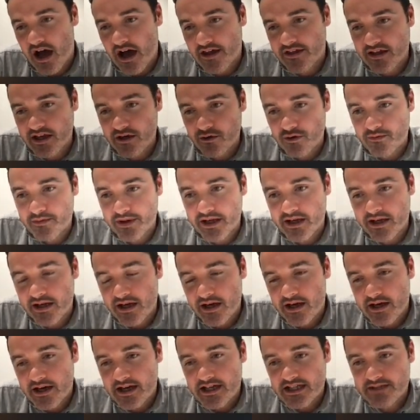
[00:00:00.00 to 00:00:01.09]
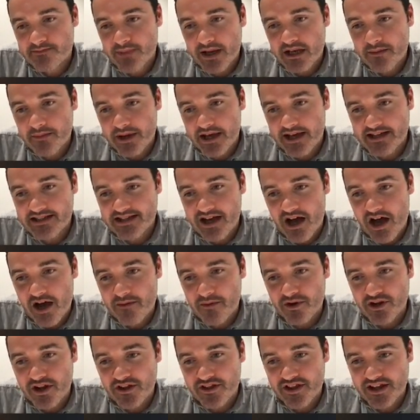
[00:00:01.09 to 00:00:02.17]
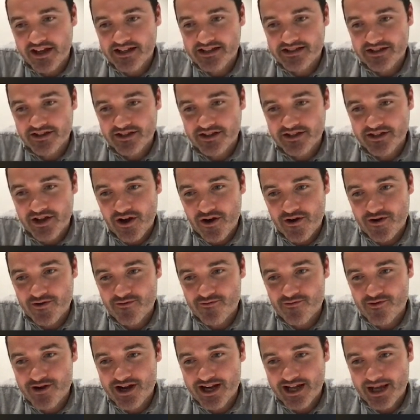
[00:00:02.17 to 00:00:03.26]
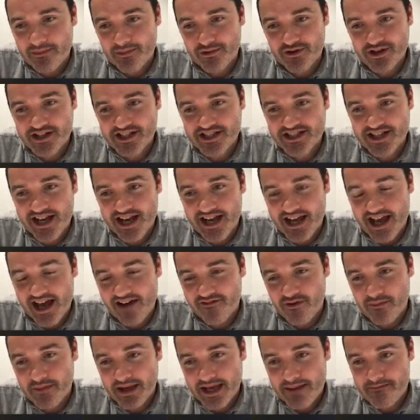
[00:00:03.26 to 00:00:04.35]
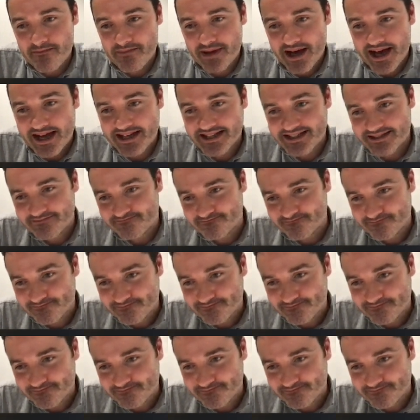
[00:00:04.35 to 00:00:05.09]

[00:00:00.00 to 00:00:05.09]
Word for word: I think it would be spend a bit of time on the things that you don't really appreciate have a big impact.